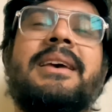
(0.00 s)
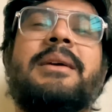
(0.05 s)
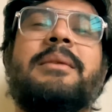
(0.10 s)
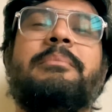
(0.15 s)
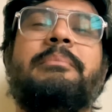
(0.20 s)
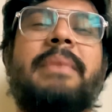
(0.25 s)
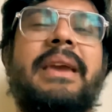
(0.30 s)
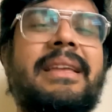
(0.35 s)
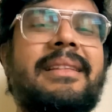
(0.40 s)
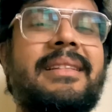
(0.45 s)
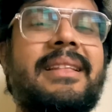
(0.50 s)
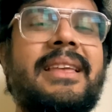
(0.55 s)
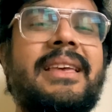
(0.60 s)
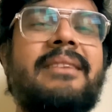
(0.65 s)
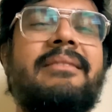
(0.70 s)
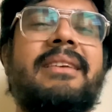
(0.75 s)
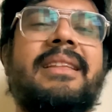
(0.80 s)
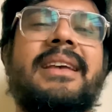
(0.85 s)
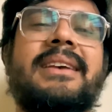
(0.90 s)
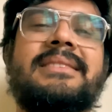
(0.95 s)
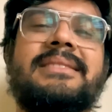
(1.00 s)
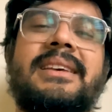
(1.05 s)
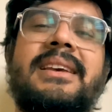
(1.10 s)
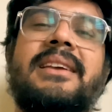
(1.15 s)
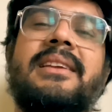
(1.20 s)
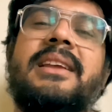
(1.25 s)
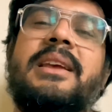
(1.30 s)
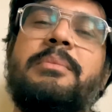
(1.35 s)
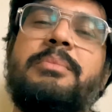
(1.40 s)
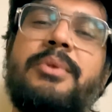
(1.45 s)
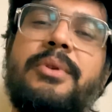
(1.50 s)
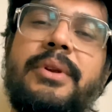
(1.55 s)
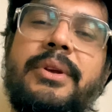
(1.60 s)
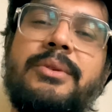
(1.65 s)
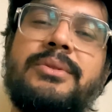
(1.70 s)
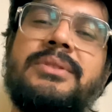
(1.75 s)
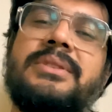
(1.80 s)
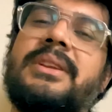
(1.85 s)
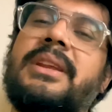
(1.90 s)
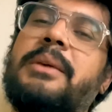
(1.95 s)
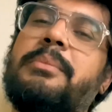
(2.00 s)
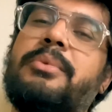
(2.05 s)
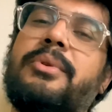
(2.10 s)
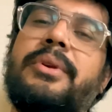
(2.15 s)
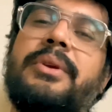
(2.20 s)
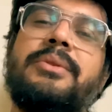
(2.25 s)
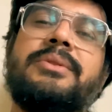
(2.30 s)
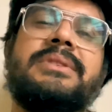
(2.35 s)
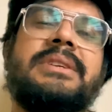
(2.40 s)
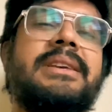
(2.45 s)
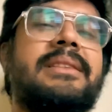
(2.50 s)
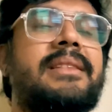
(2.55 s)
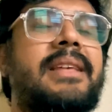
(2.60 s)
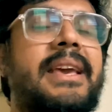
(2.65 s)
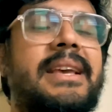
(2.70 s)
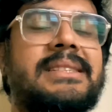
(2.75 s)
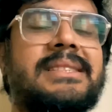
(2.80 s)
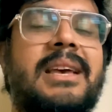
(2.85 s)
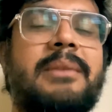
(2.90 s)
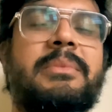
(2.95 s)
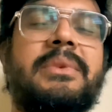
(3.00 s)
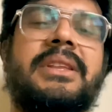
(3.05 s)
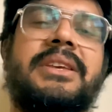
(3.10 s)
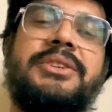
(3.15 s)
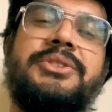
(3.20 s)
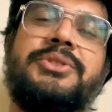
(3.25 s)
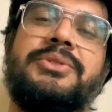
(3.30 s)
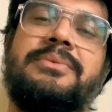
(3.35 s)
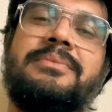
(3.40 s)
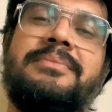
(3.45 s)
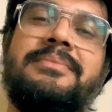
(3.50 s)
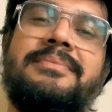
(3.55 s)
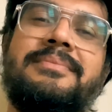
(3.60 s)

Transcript: Mainly when I say reproduce in the examination.